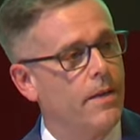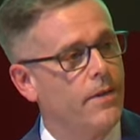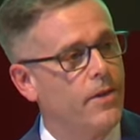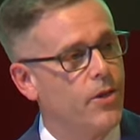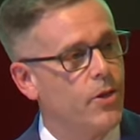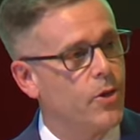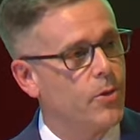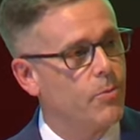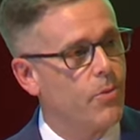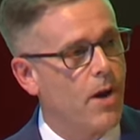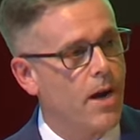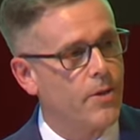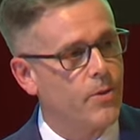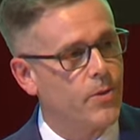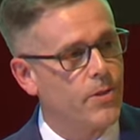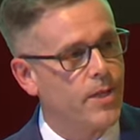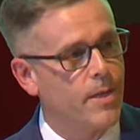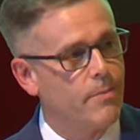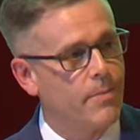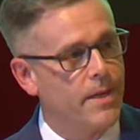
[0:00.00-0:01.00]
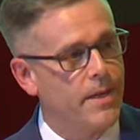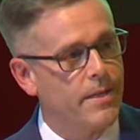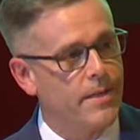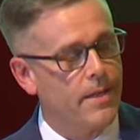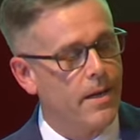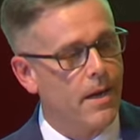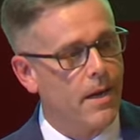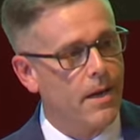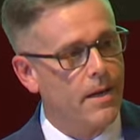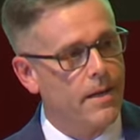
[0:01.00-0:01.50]
this year's prize
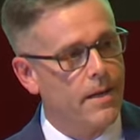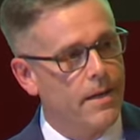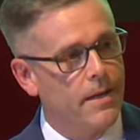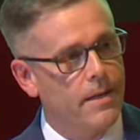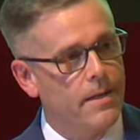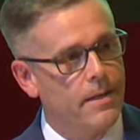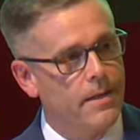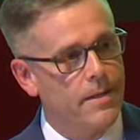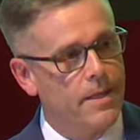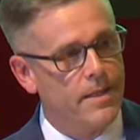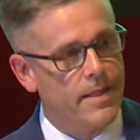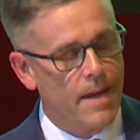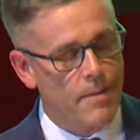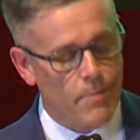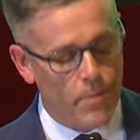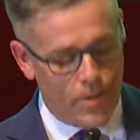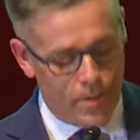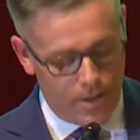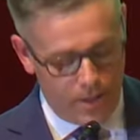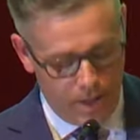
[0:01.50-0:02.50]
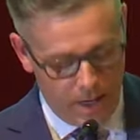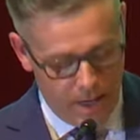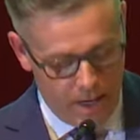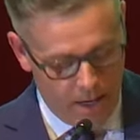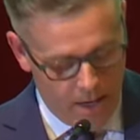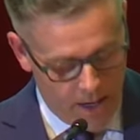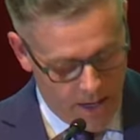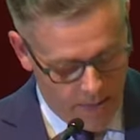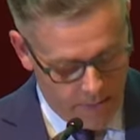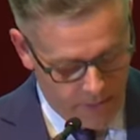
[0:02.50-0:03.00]
recipients in December,
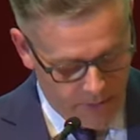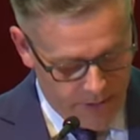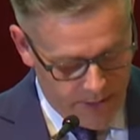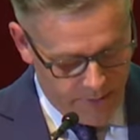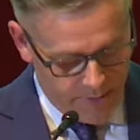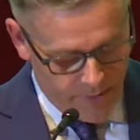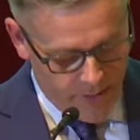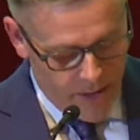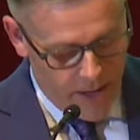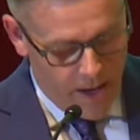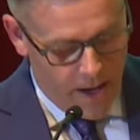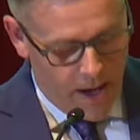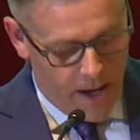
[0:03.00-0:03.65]
I believe.